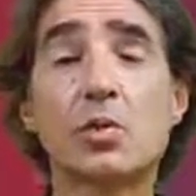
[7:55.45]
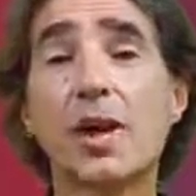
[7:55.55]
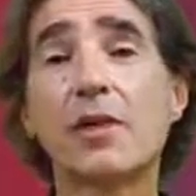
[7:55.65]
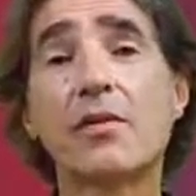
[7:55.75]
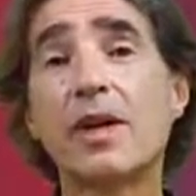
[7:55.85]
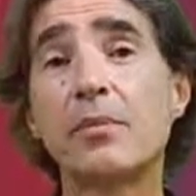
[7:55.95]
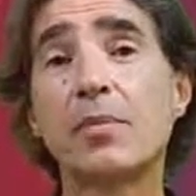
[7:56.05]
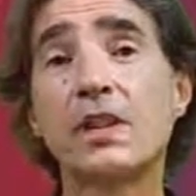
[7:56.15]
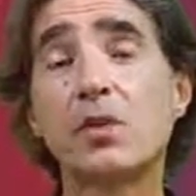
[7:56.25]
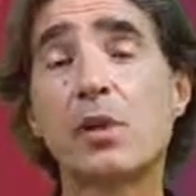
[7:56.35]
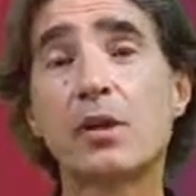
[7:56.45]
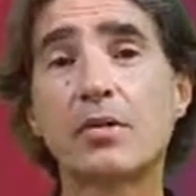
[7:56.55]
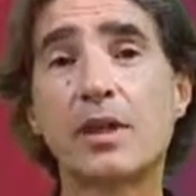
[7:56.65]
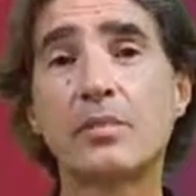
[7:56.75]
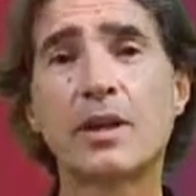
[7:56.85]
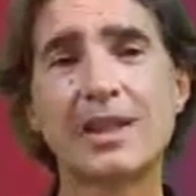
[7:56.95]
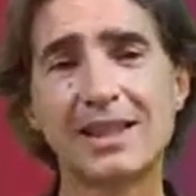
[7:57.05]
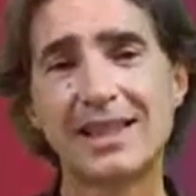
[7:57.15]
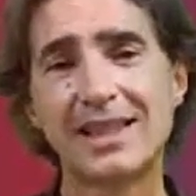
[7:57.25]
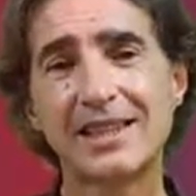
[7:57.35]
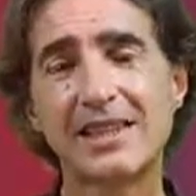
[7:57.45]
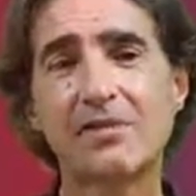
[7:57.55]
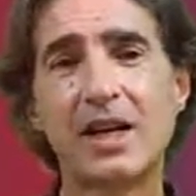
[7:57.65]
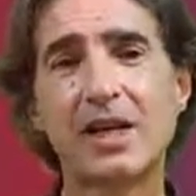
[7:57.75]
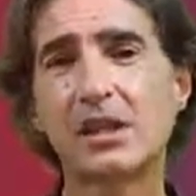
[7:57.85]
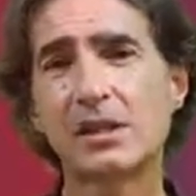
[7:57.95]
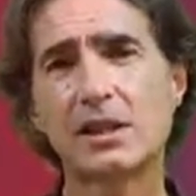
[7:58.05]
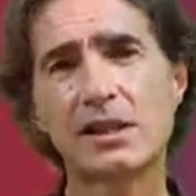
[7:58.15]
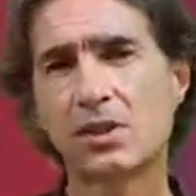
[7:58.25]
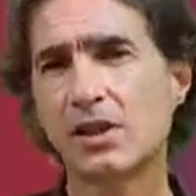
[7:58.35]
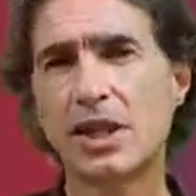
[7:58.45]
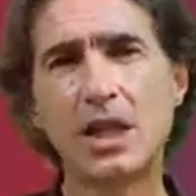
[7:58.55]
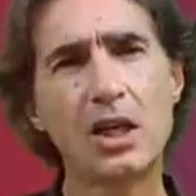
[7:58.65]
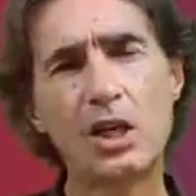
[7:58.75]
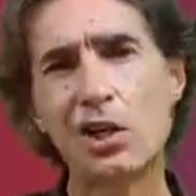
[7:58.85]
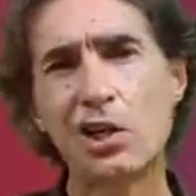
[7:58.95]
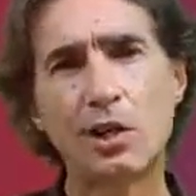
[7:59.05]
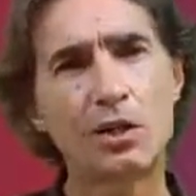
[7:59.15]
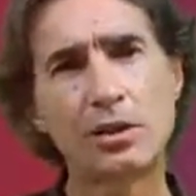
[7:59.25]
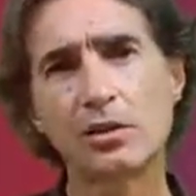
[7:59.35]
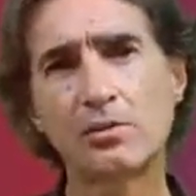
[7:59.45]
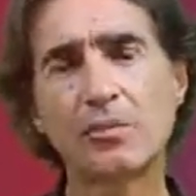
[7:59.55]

One of them, each one of them, it divides into a lot of